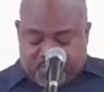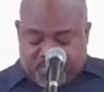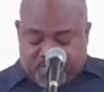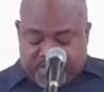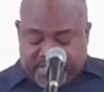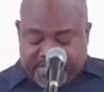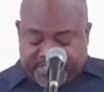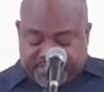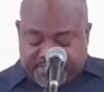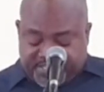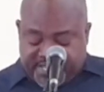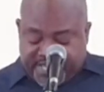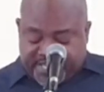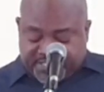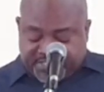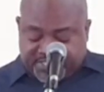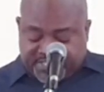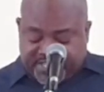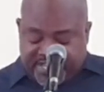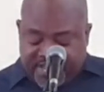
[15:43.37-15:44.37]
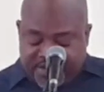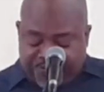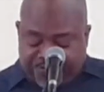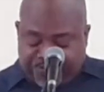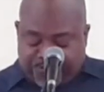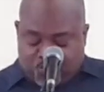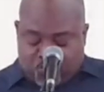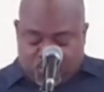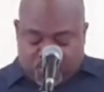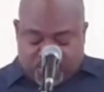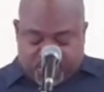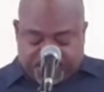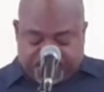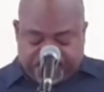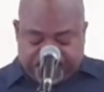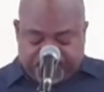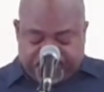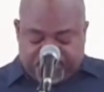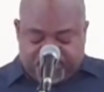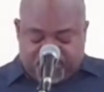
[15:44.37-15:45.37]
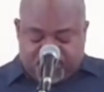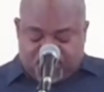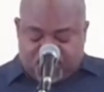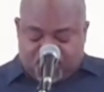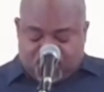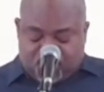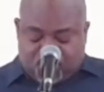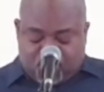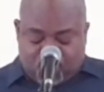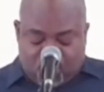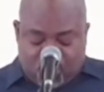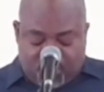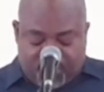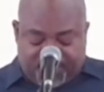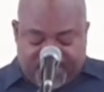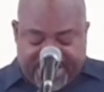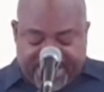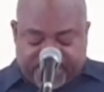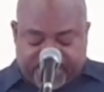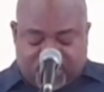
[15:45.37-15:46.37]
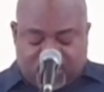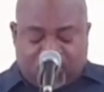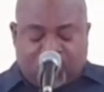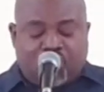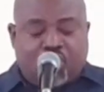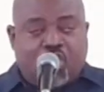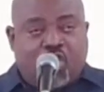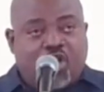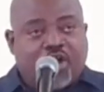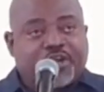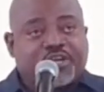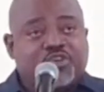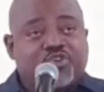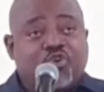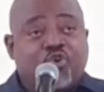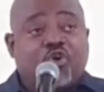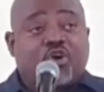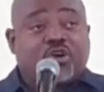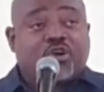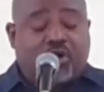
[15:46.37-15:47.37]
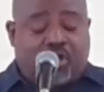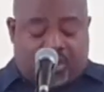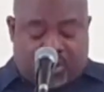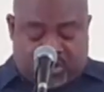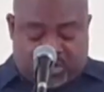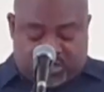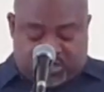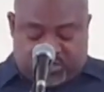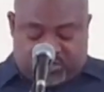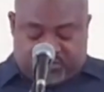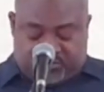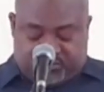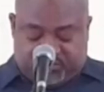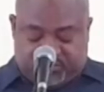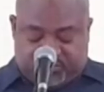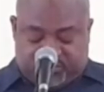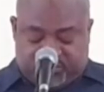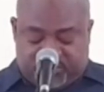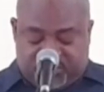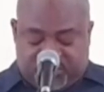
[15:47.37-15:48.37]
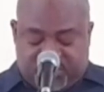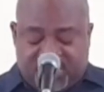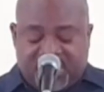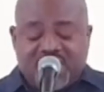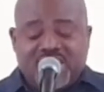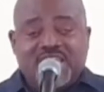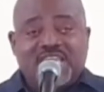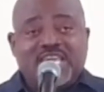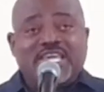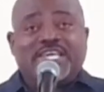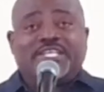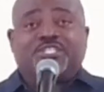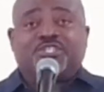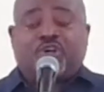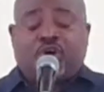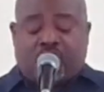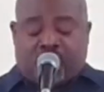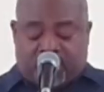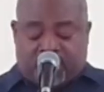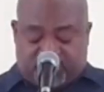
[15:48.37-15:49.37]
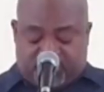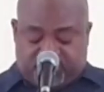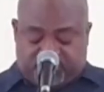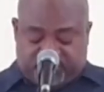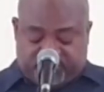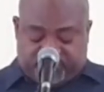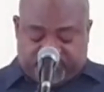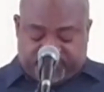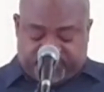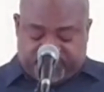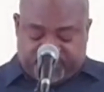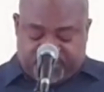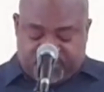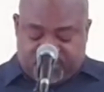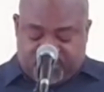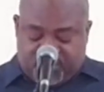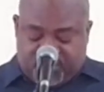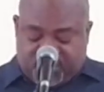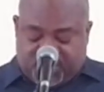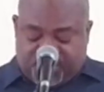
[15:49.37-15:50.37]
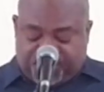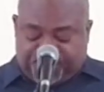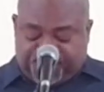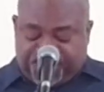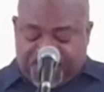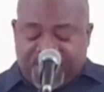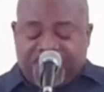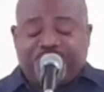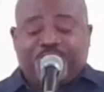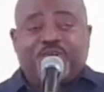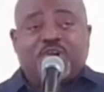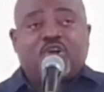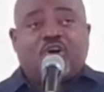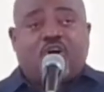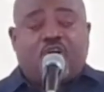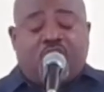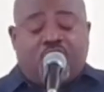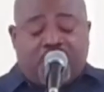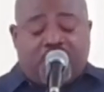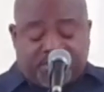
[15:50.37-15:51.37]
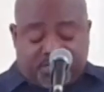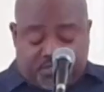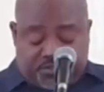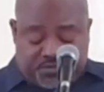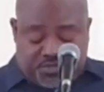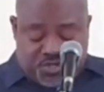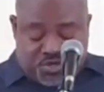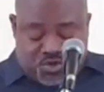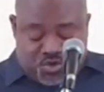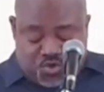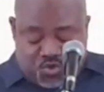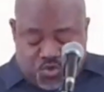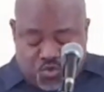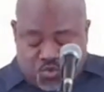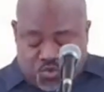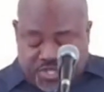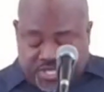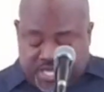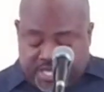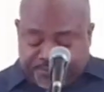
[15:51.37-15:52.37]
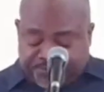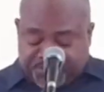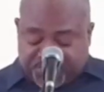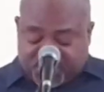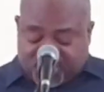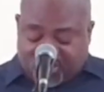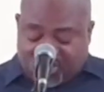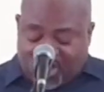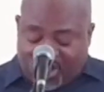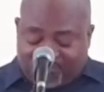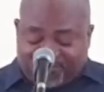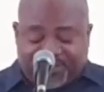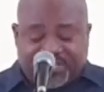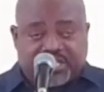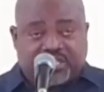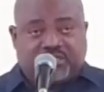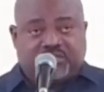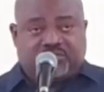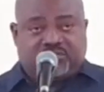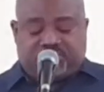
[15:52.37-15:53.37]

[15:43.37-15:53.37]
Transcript: It says, Therefore, Know that the Lord your God, He is God, the faithful God who keeps covenant